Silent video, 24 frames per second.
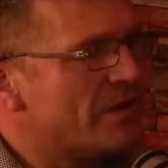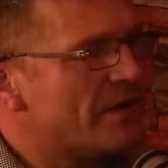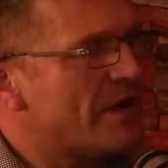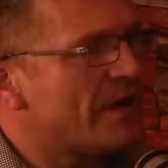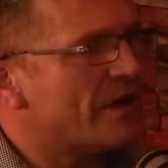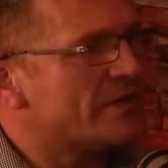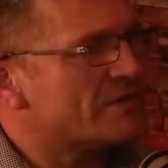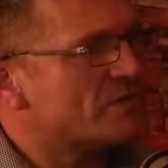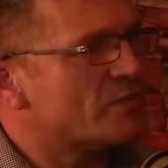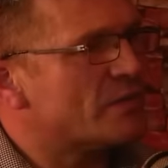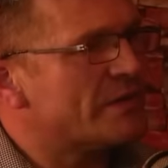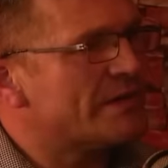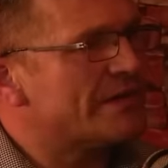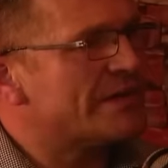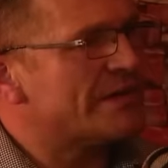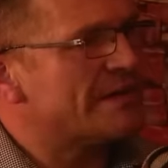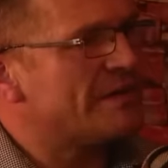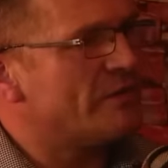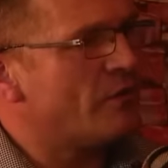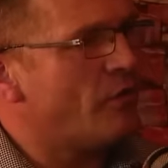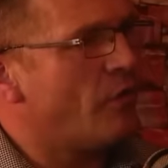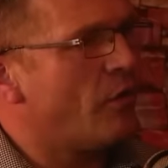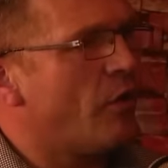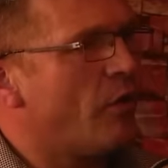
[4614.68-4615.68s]
because we
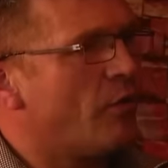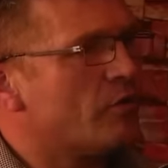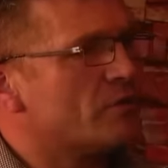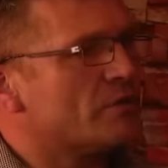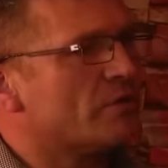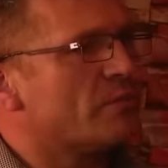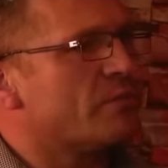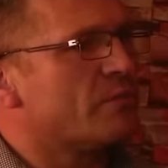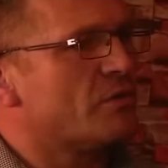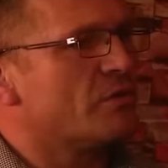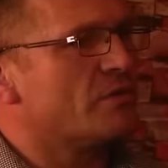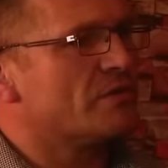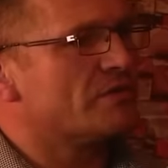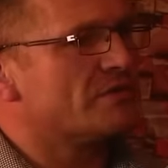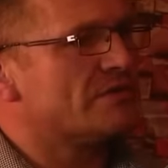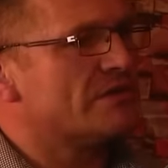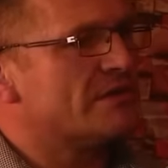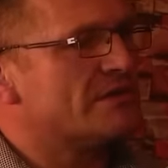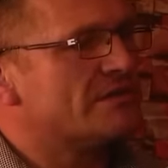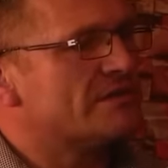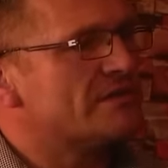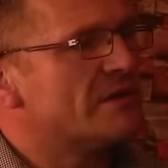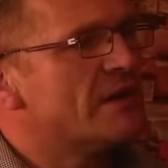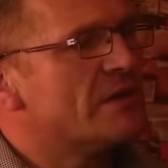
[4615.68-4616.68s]
didn't know how to
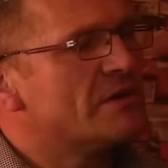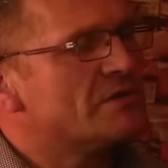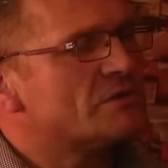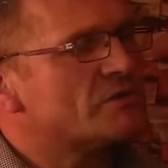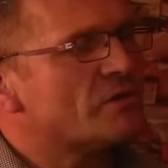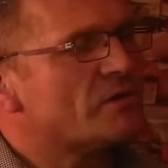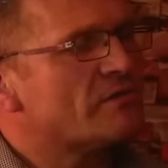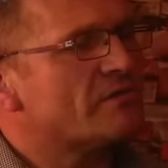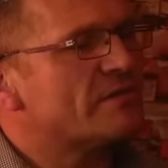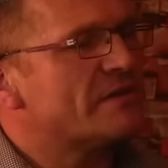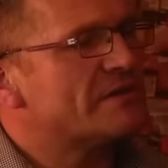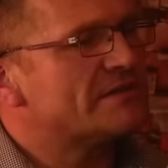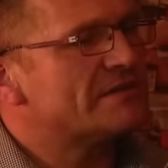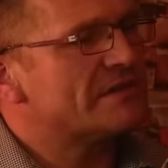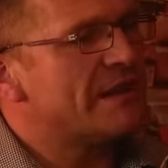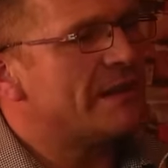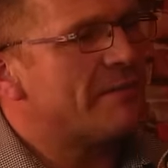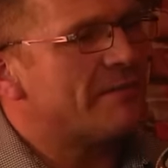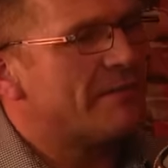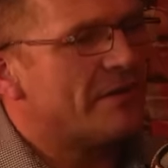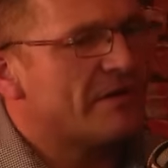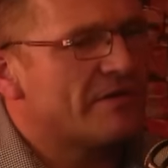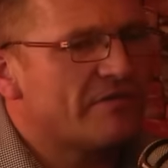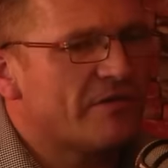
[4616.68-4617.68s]
process. So, for
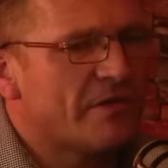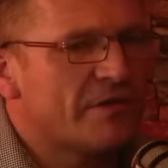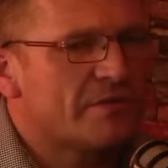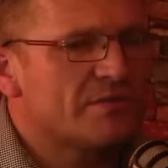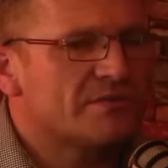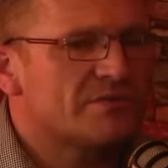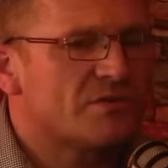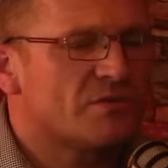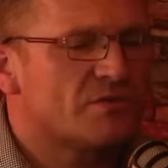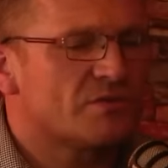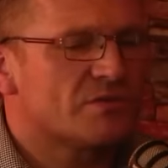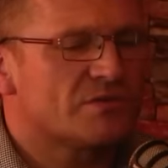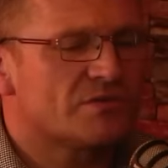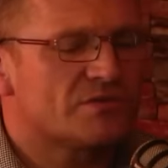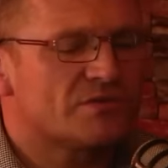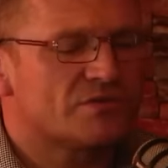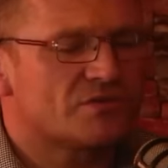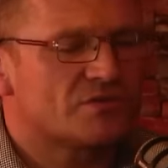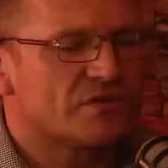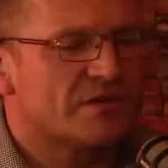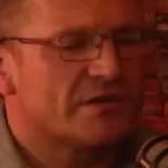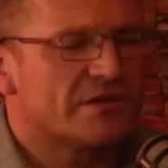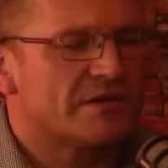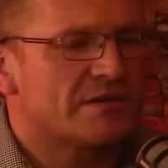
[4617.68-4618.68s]
example, if I was out in the
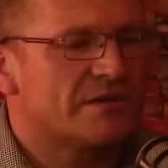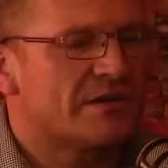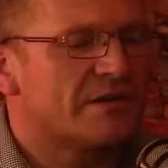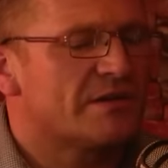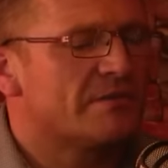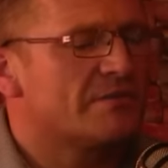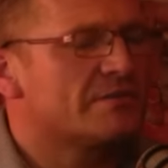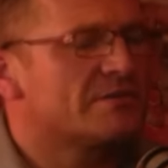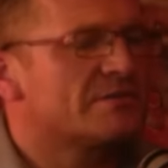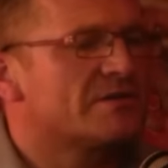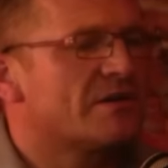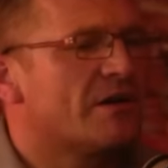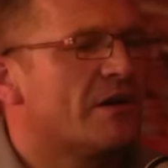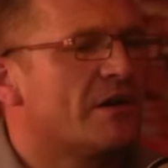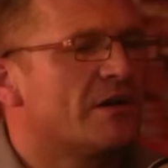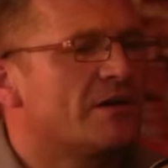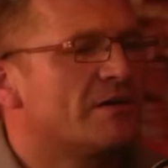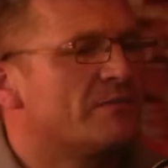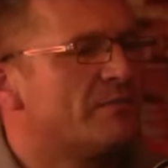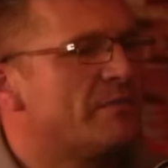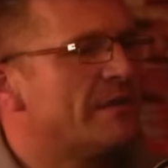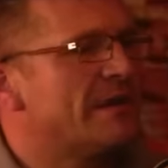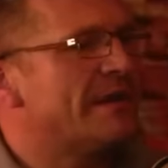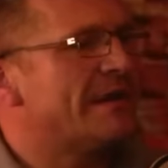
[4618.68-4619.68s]
street and I was
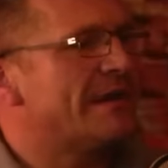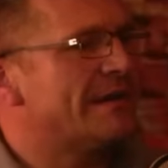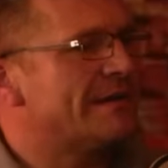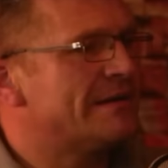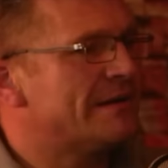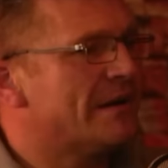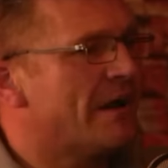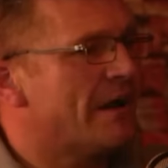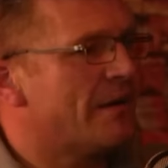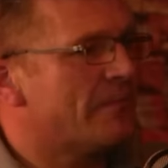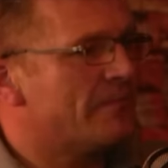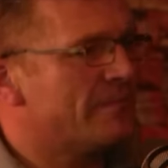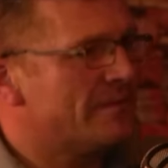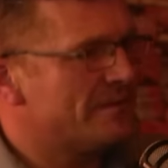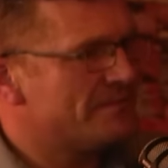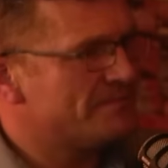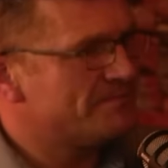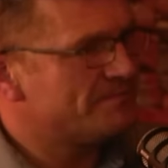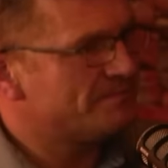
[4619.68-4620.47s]
called Big Head Knob,